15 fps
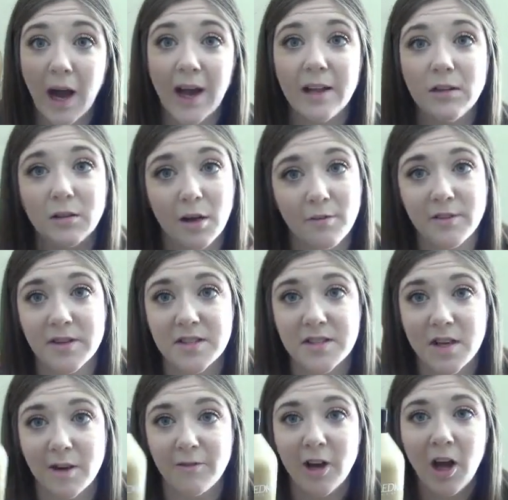I love this
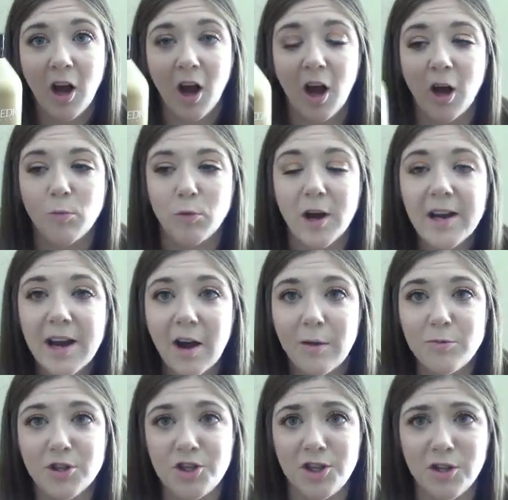stuff. Um, right now
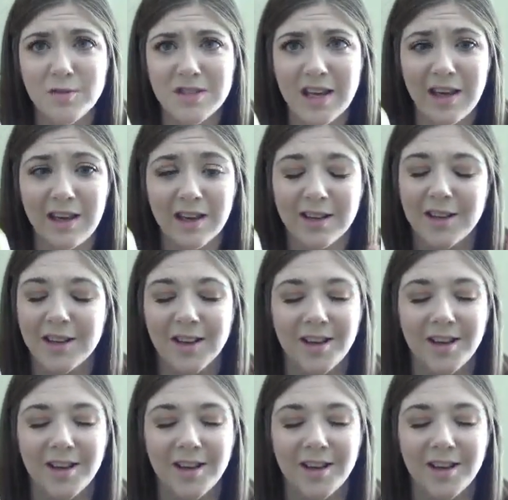I'm just using,